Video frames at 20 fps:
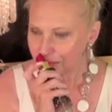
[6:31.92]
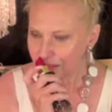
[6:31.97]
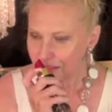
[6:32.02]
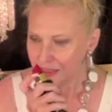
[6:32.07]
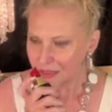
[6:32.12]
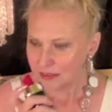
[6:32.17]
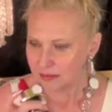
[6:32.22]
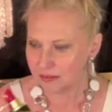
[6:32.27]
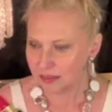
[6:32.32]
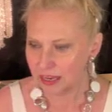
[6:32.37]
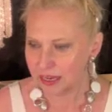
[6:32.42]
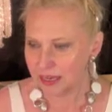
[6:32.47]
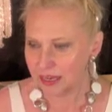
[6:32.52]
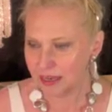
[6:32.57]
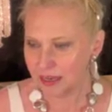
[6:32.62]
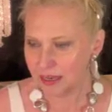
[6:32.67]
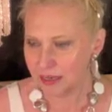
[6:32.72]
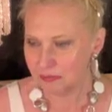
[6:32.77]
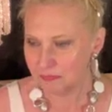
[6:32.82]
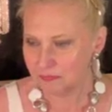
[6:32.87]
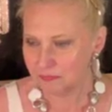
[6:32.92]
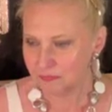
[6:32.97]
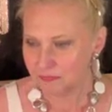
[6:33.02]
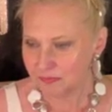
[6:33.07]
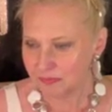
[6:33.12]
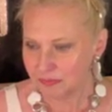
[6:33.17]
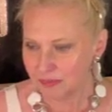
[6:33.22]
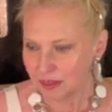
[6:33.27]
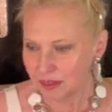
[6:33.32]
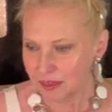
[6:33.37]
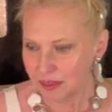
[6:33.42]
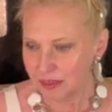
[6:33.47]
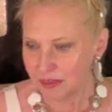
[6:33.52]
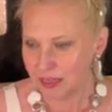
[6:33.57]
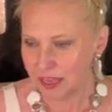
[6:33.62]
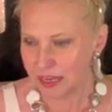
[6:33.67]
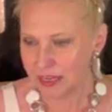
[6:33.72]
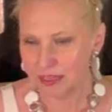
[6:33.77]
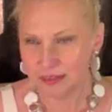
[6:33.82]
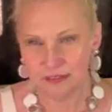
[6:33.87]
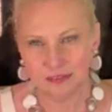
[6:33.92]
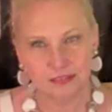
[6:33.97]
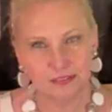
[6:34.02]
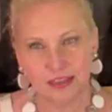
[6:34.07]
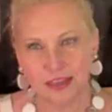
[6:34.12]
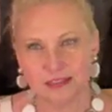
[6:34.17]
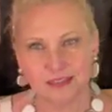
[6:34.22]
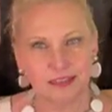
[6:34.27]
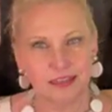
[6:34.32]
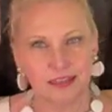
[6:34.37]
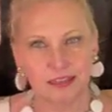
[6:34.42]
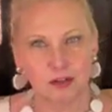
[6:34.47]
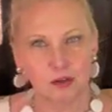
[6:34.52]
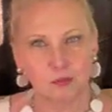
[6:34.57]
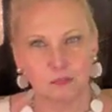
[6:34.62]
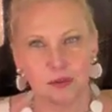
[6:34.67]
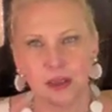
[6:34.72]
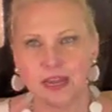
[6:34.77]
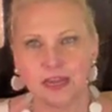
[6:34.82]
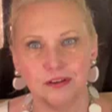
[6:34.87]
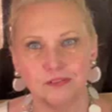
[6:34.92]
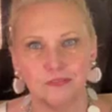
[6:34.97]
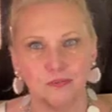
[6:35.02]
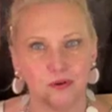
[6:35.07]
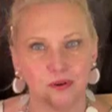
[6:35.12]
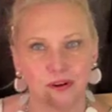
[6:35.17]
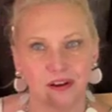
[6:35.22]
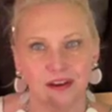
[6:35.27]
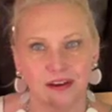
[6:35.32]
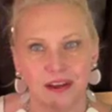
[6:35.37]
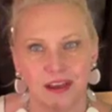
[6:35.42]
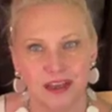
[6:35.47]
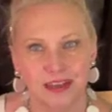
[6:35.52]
it's like a sexy little petit four.